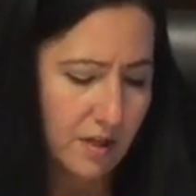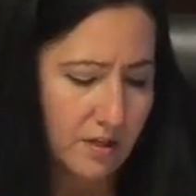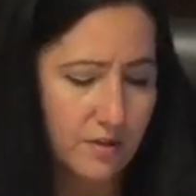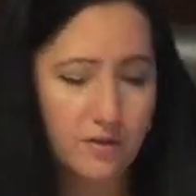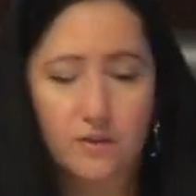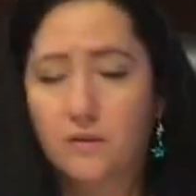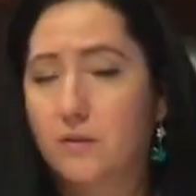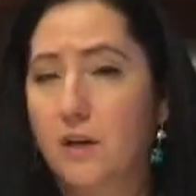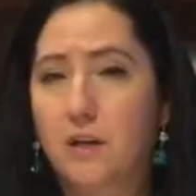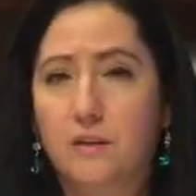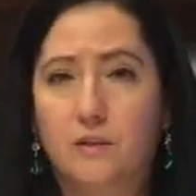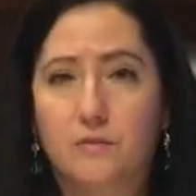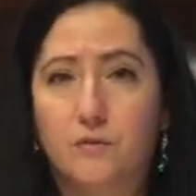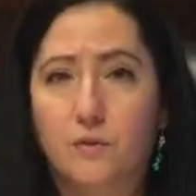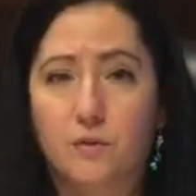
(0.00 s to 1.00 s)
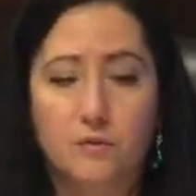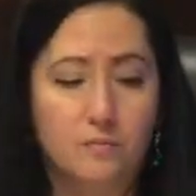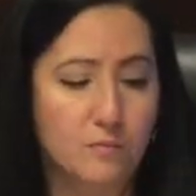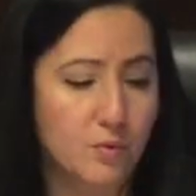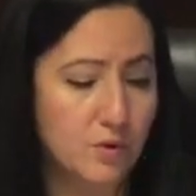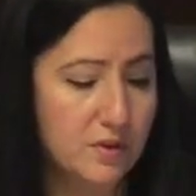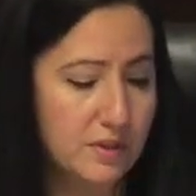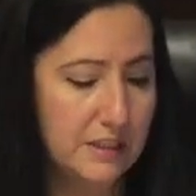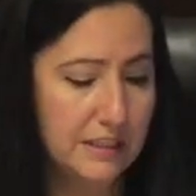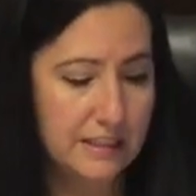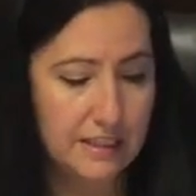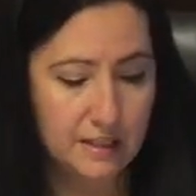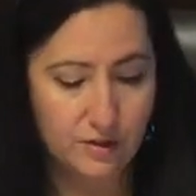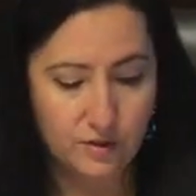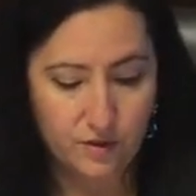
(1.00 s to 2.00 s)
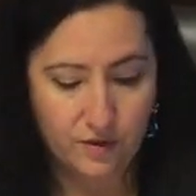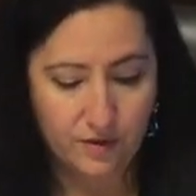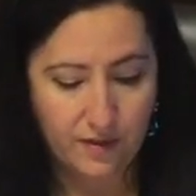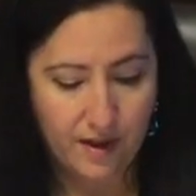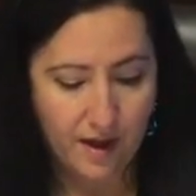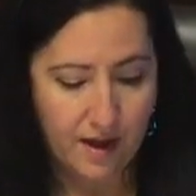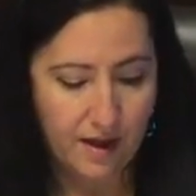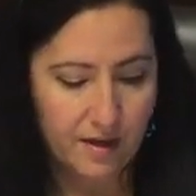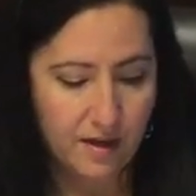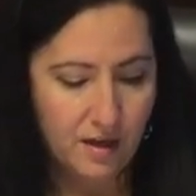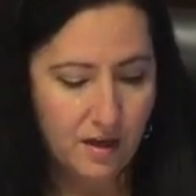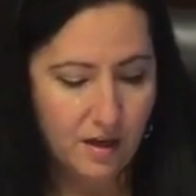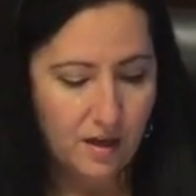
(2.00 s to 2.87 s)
So I look forward to more details on that.